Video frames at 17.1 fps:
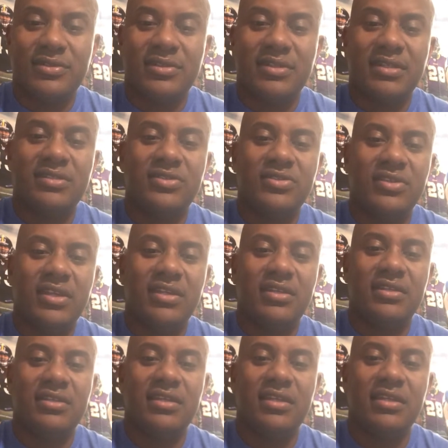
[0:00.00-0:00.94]
that
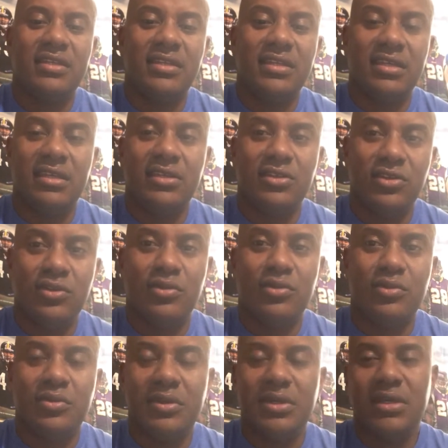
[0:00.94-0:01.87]
Satan can get
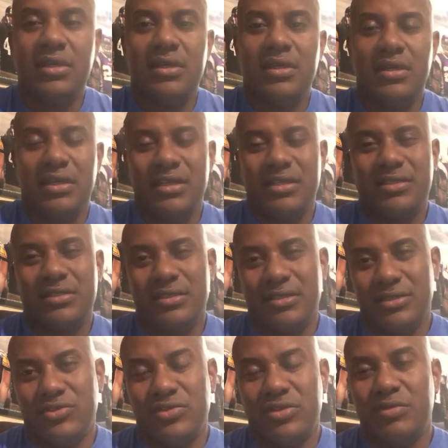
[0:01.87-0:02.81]
you is
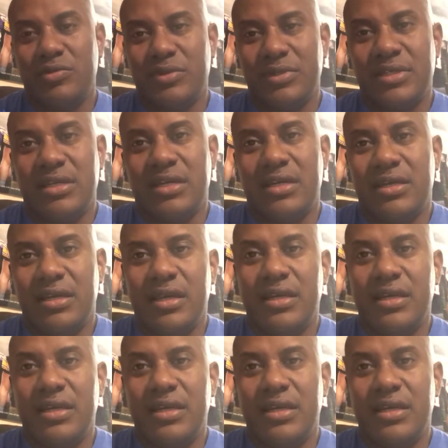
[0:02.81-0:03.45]
in trouble with God.